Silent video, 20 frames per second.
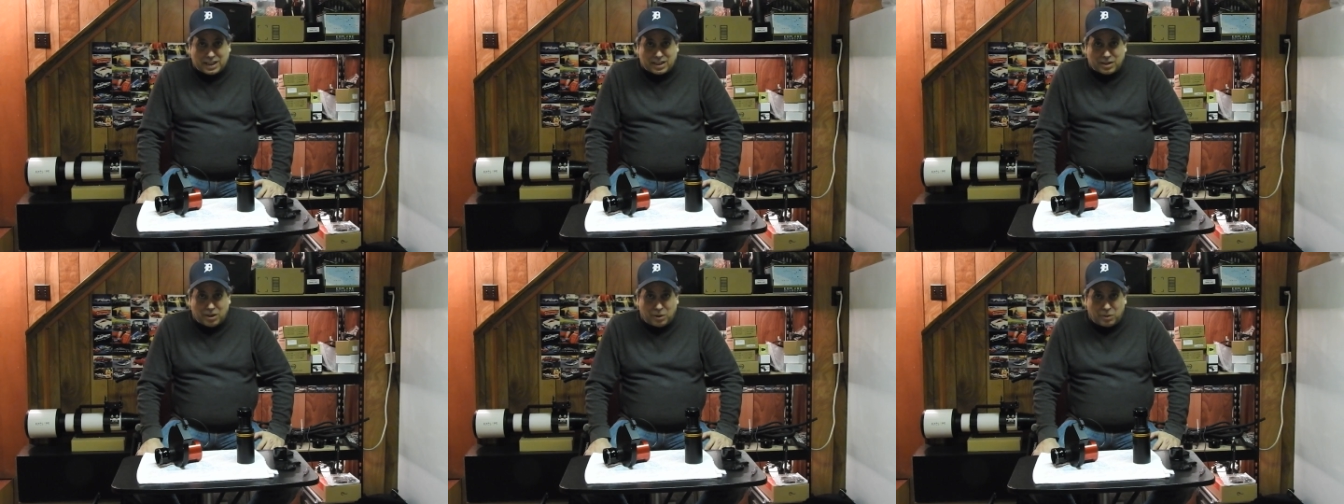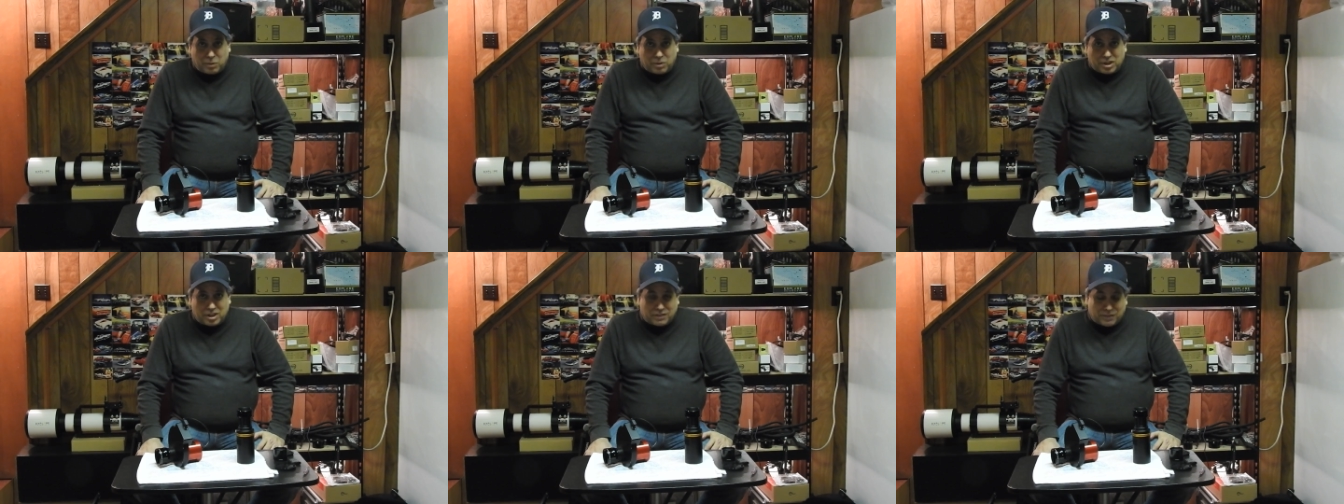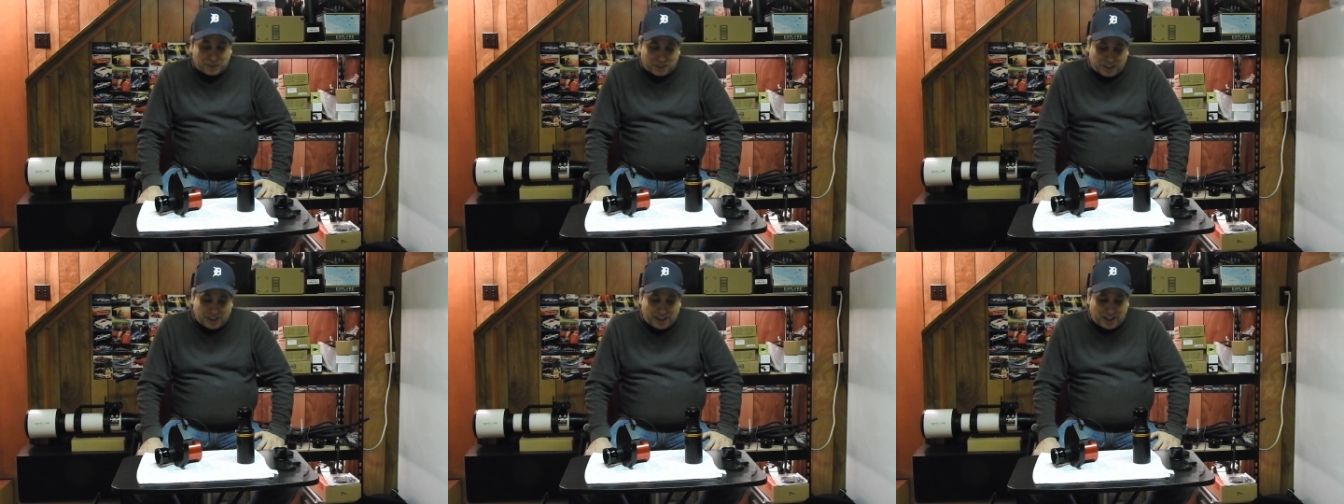go with
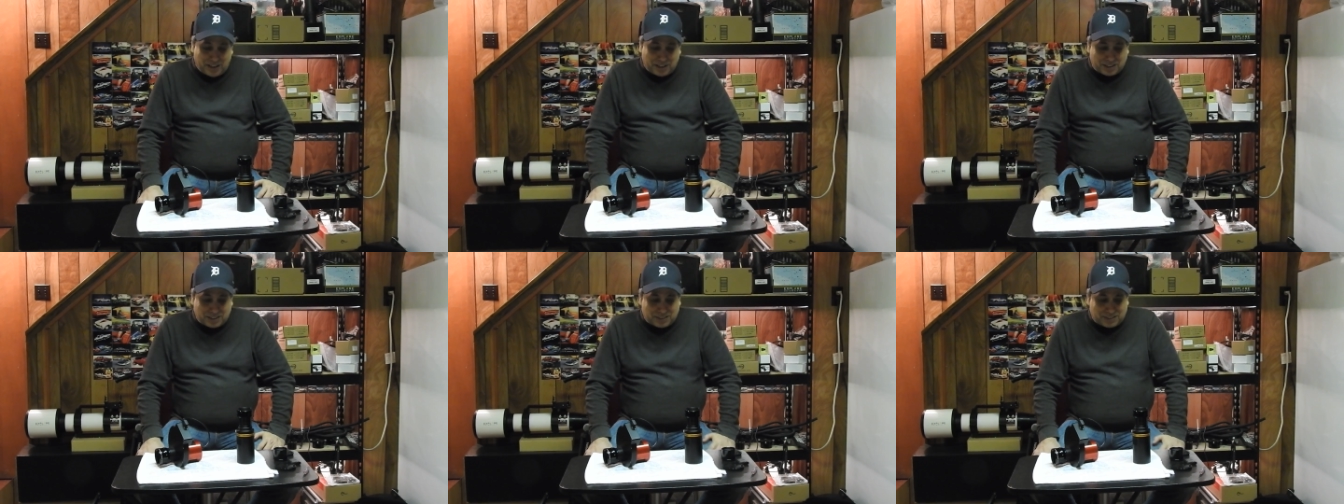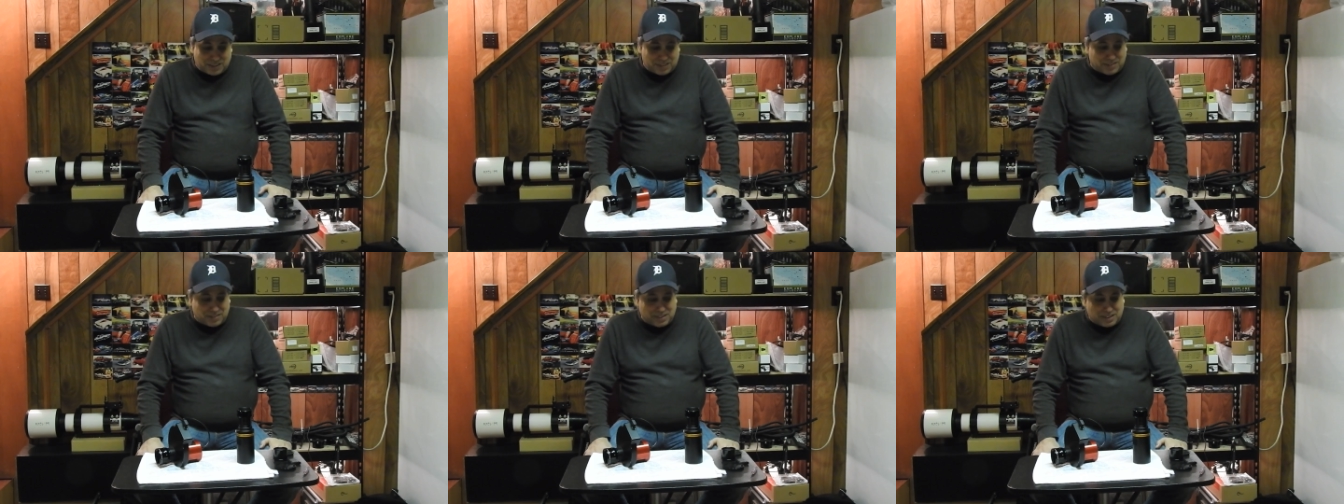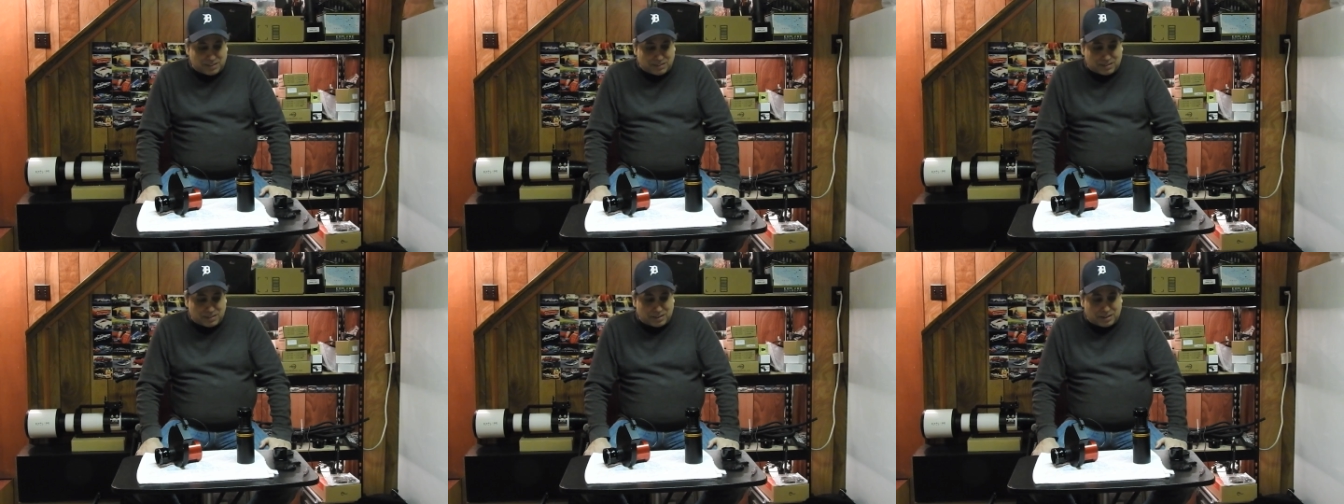for Galaxy
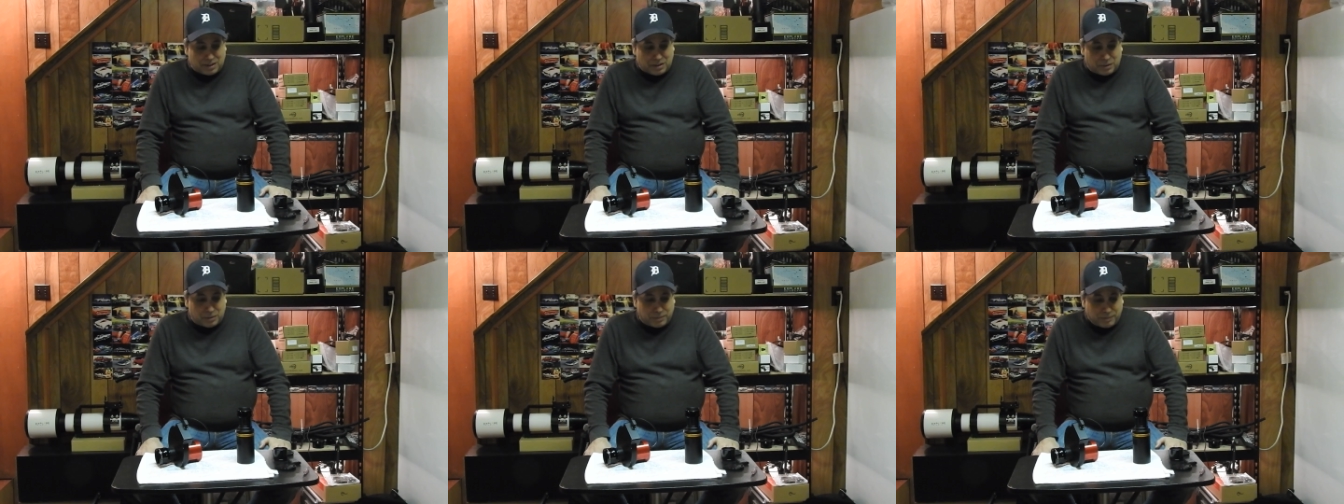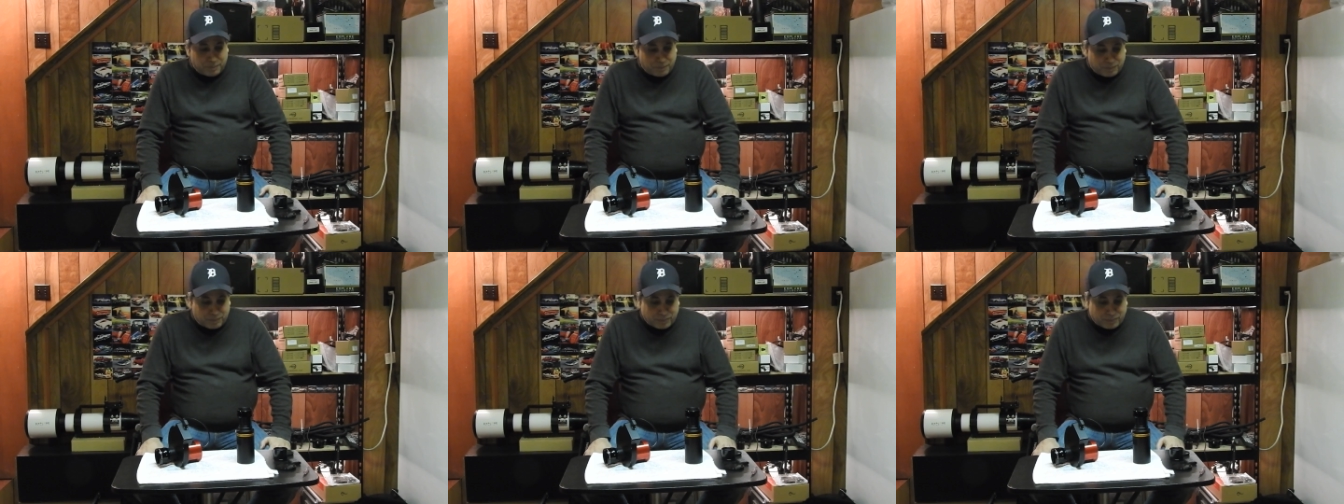seats, you know